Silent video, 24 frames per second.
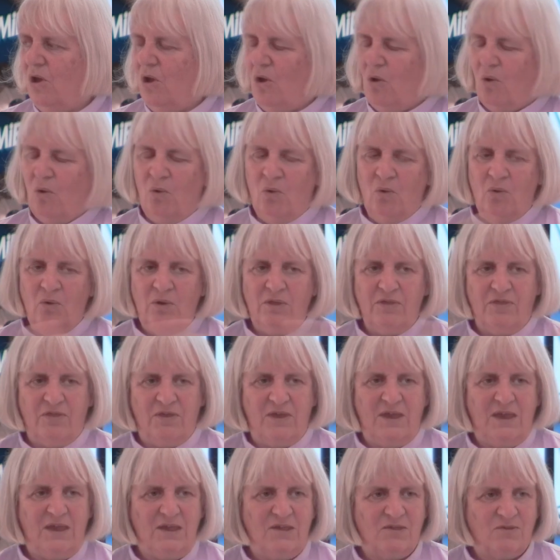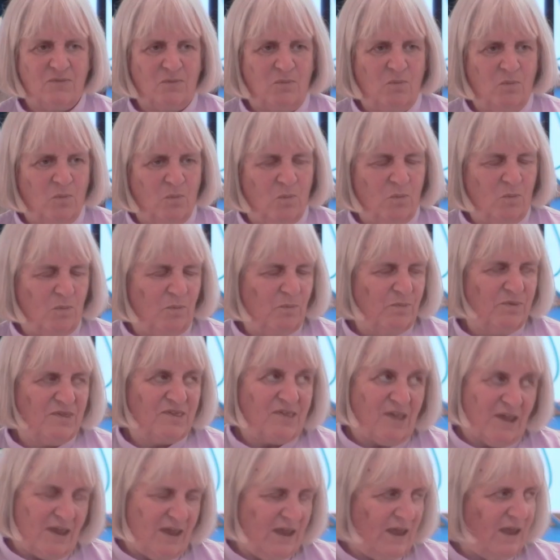All of these
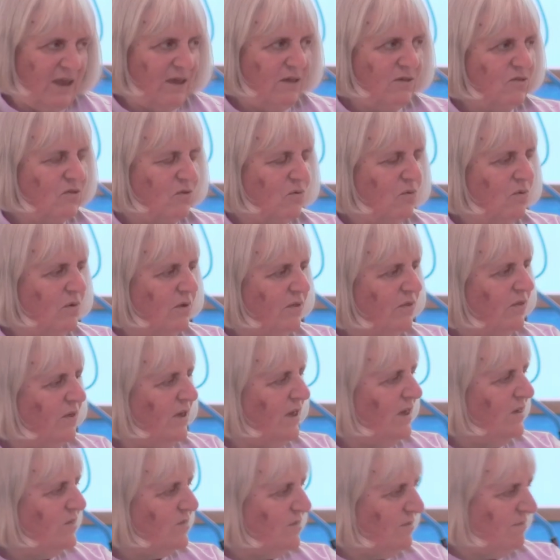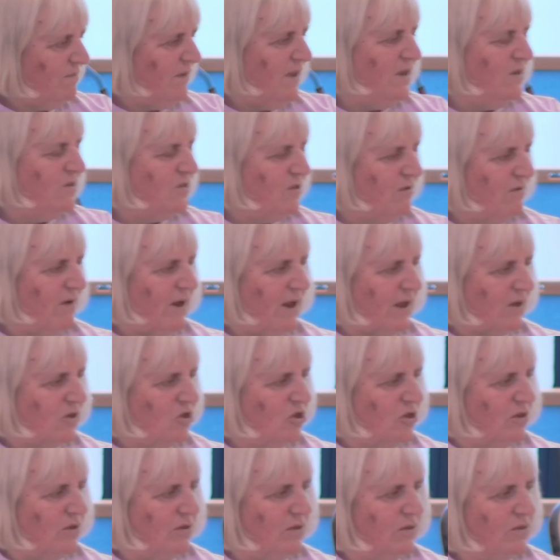sayings, all of these
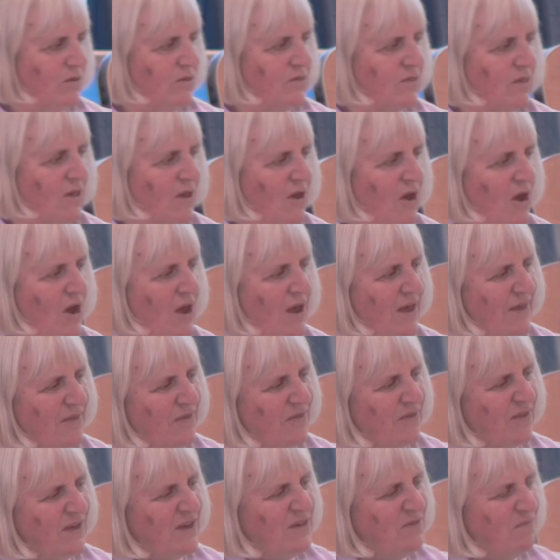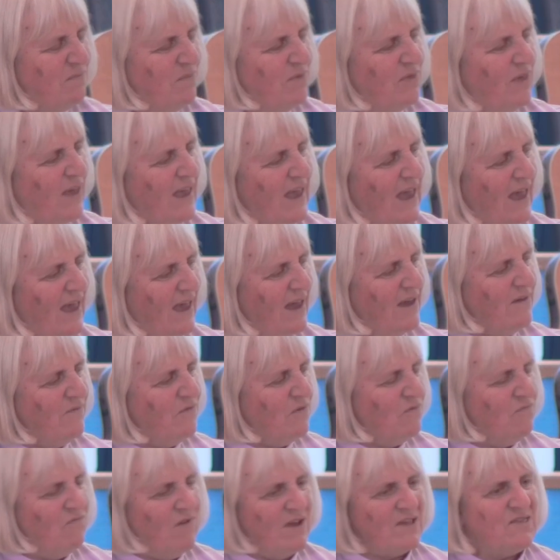interactions, they have a
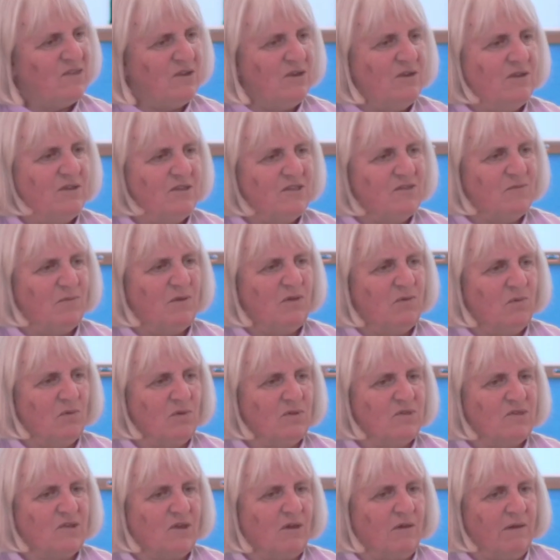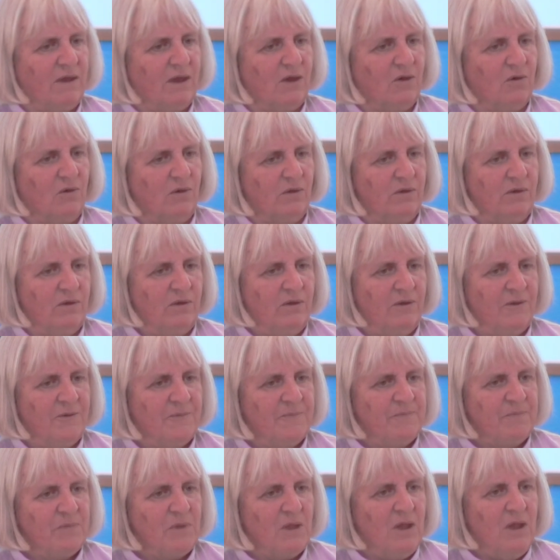resonance with what's going on,
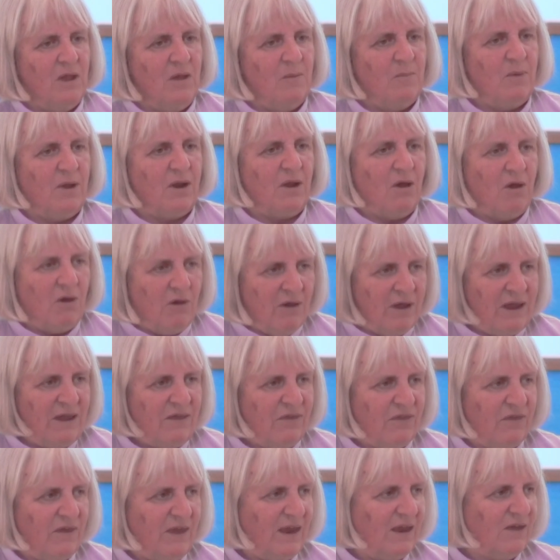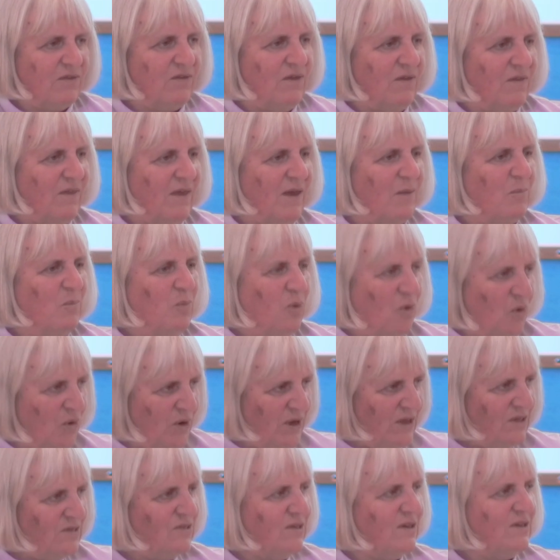but I think that they're
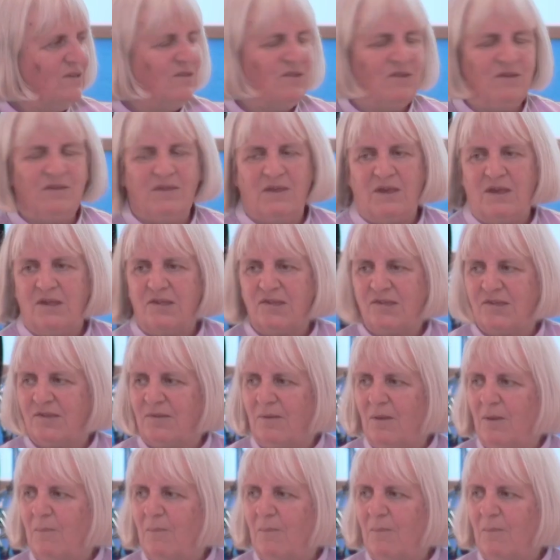pointing to this